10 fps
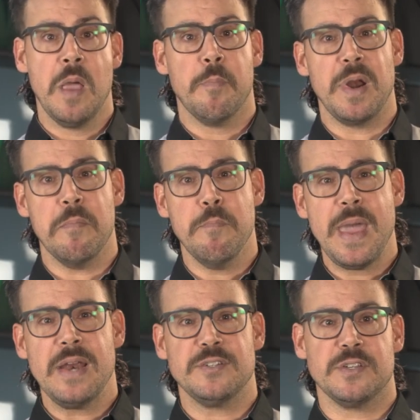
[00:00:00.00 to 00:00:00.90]
but it
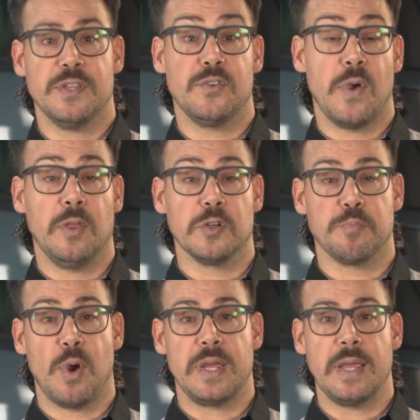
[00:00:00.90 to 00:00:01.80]
manages the trailer's
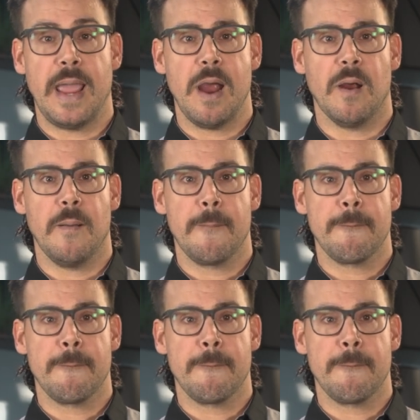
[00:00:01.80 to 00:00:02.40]
braking air.